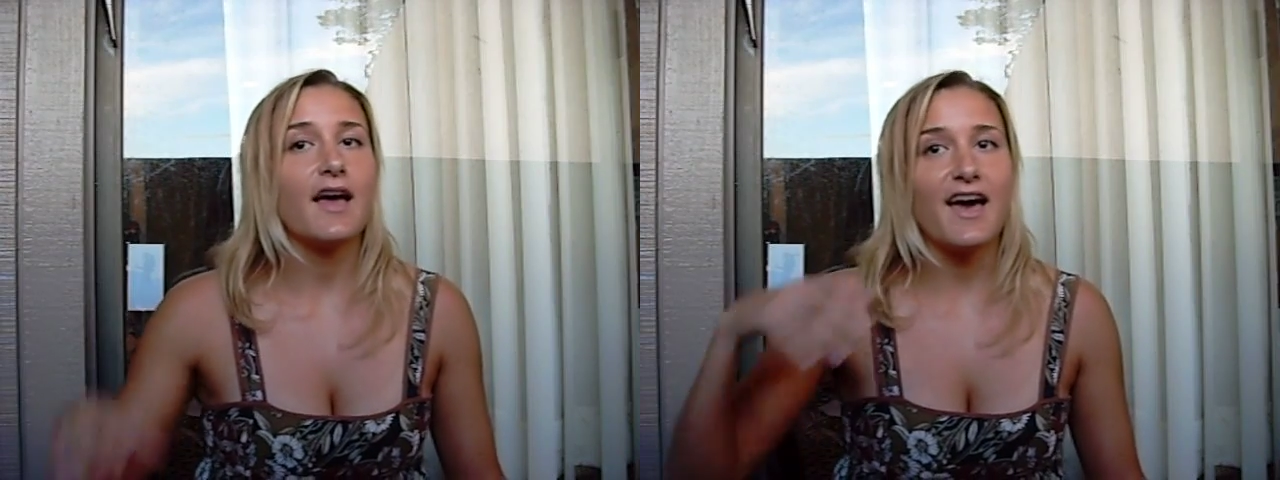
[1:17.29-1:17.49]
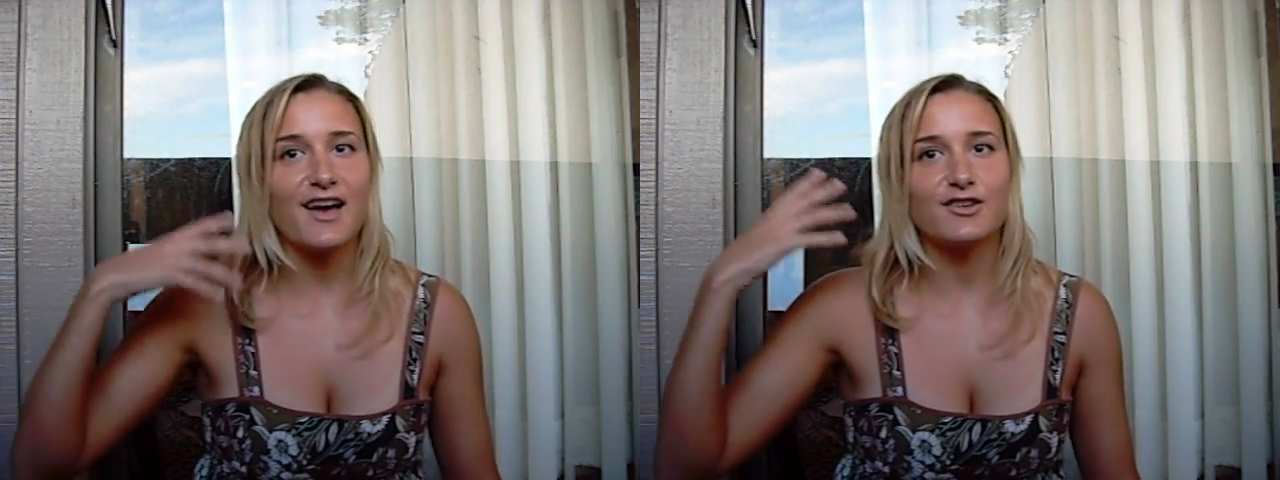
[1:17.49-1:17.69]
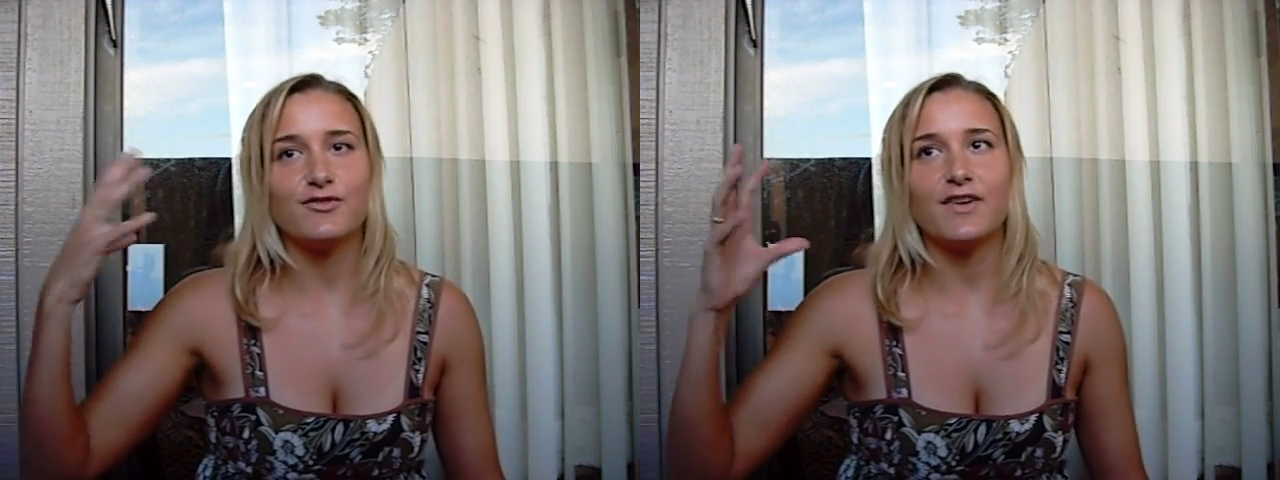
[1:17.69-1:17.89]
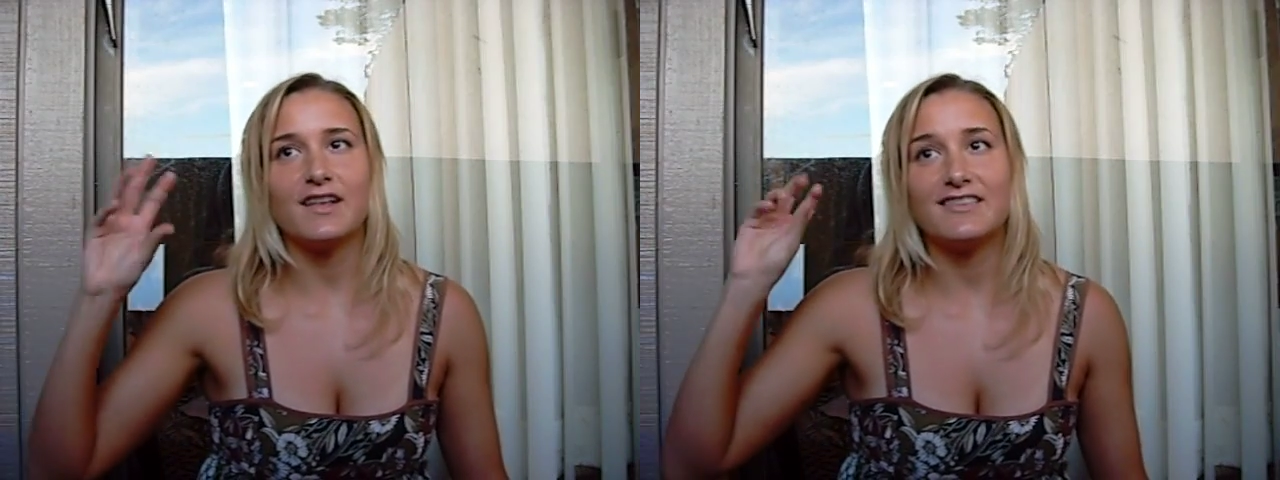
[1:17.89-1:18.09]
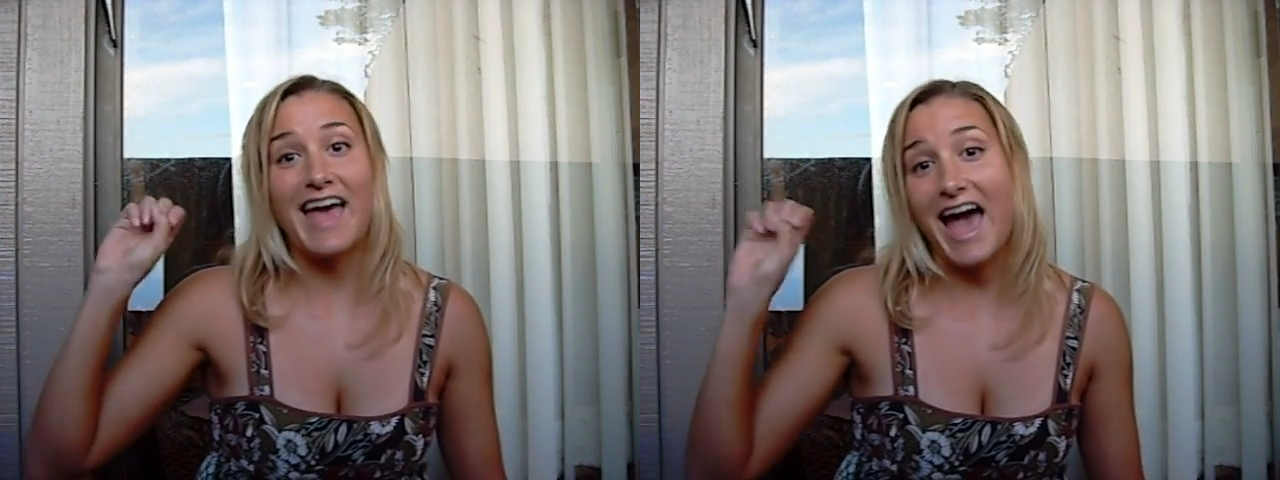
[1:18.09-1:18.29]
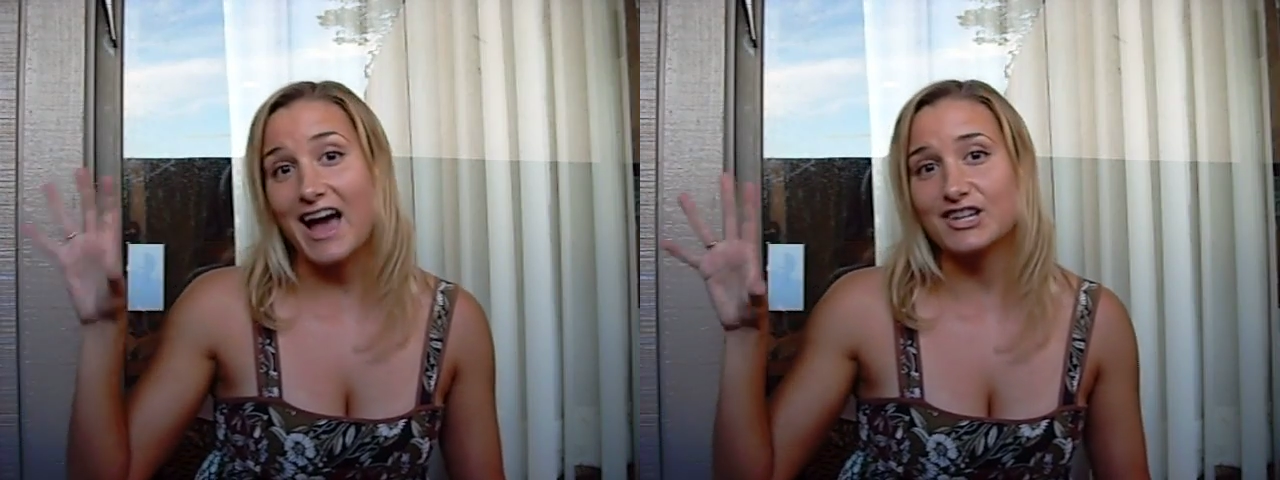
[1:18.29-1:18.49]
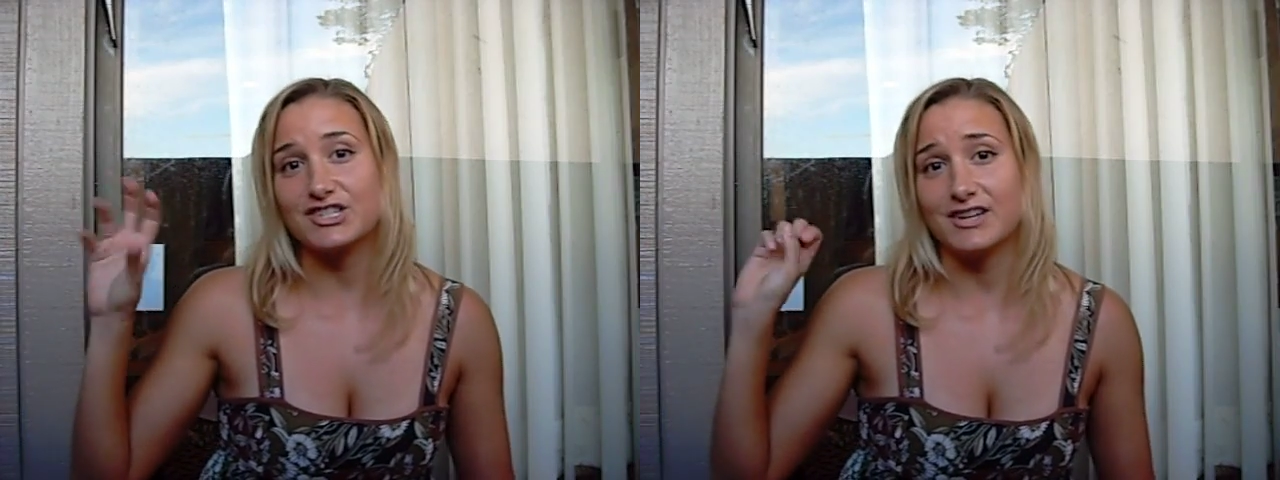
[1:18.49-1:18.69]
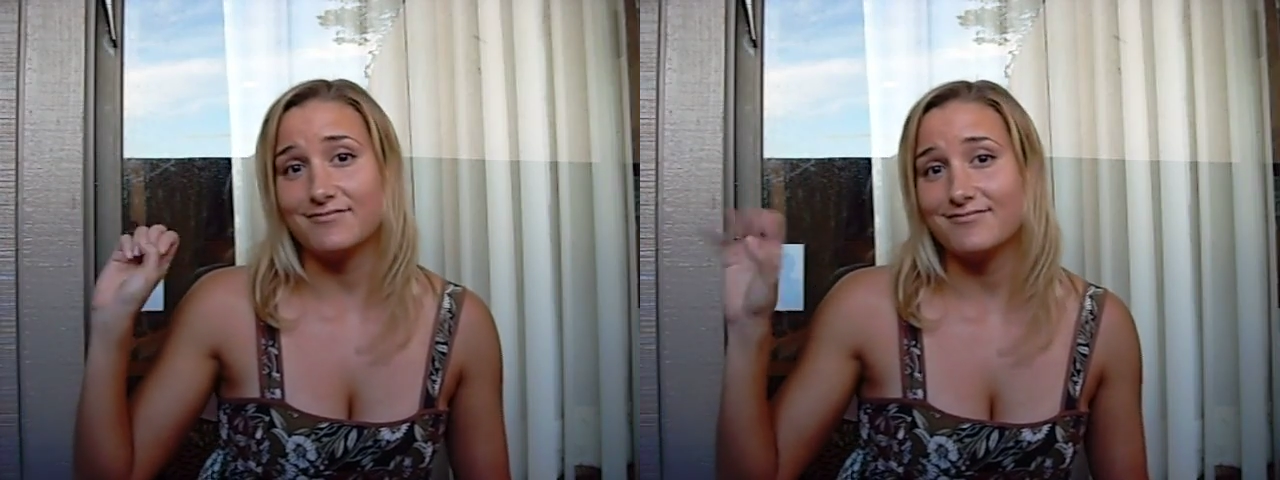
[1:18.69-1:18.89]
activates
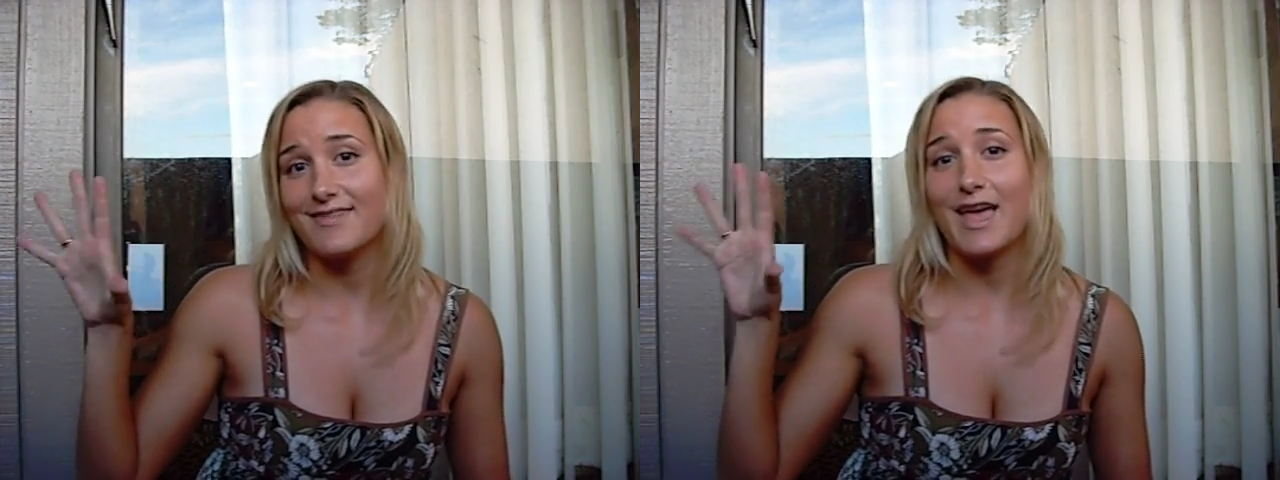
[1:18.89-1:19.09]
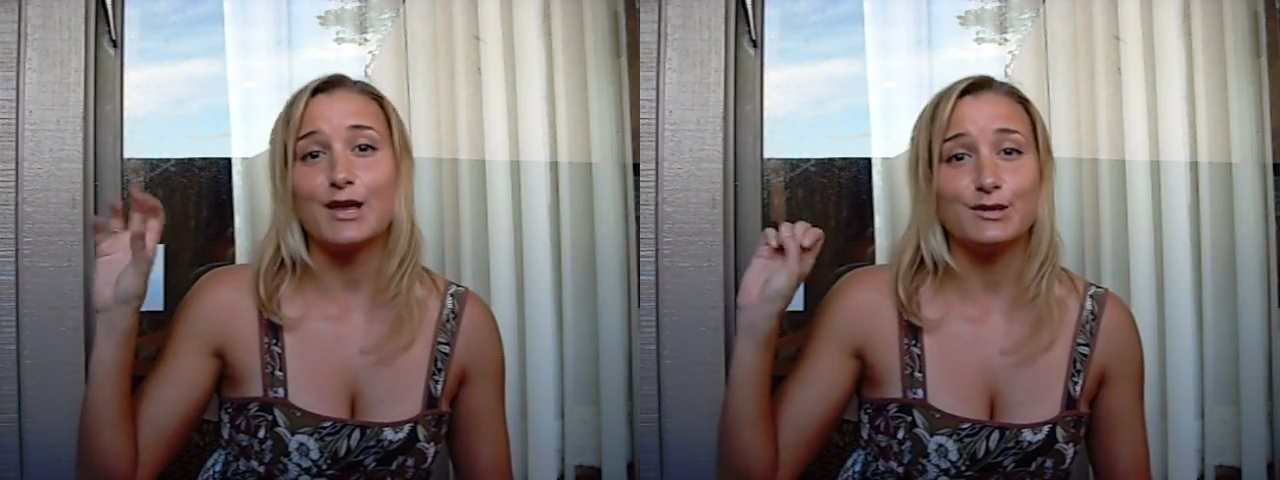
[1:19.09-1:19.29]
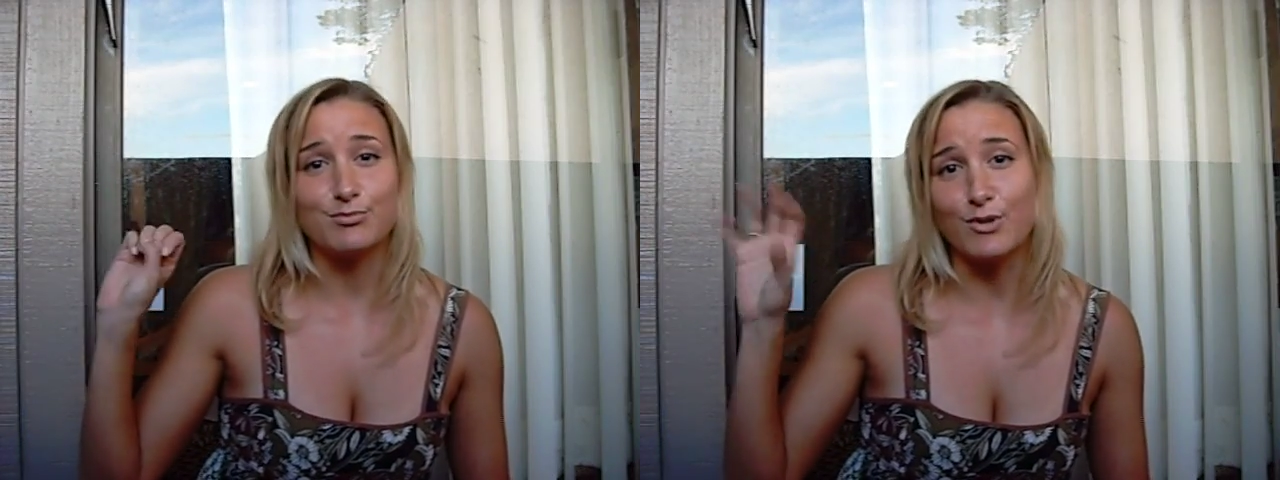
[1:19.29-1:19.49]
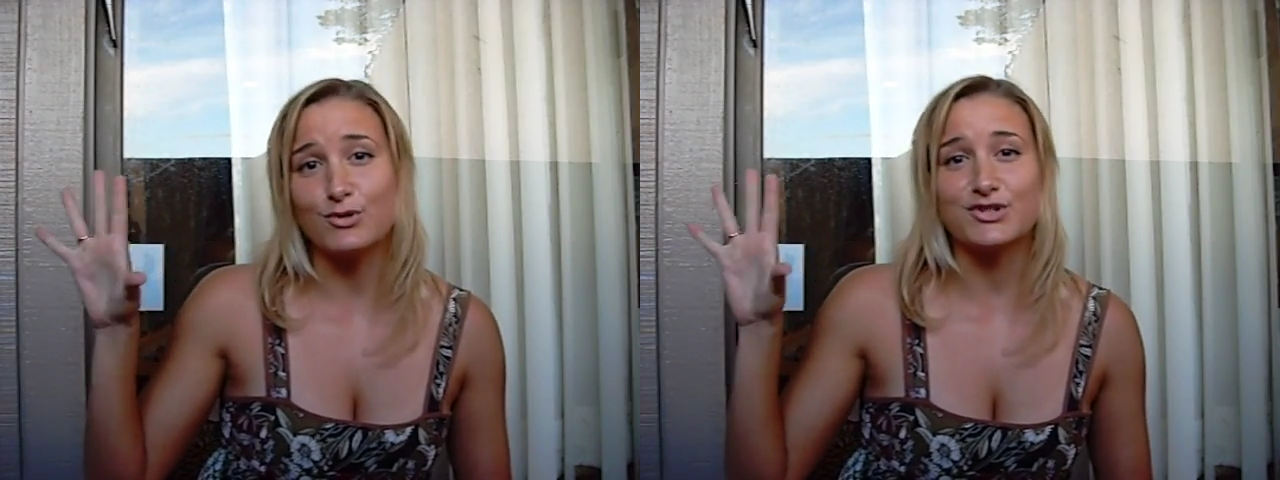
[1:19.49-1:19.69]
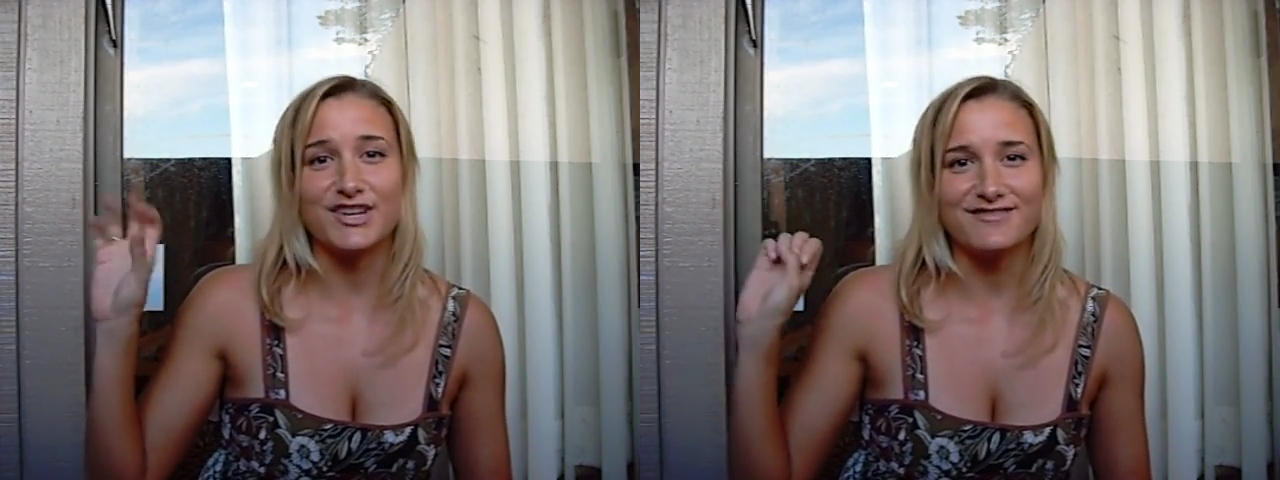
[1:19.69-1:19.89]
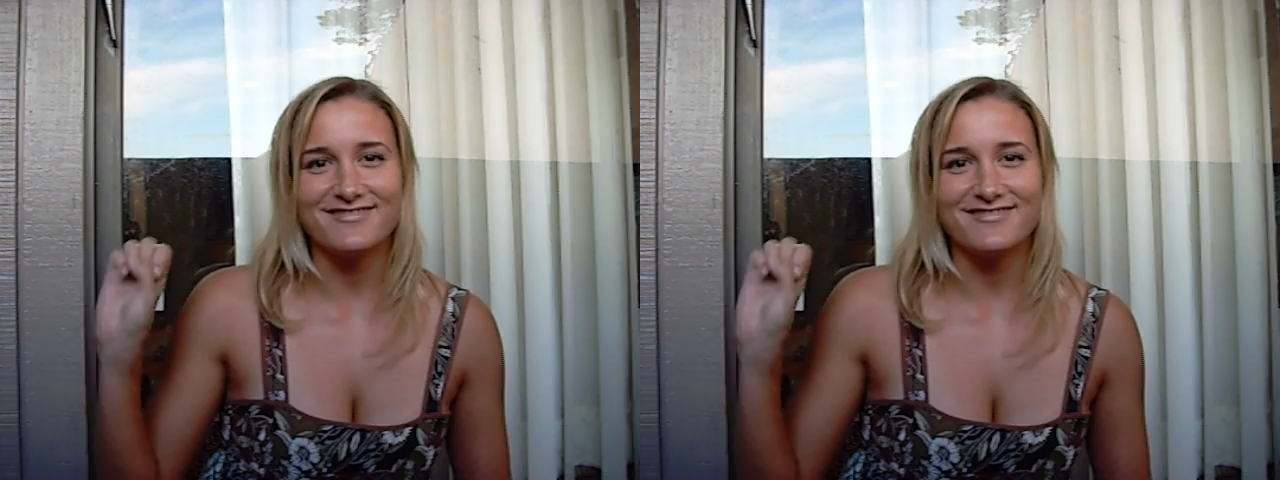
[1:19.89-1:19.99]
action and motion.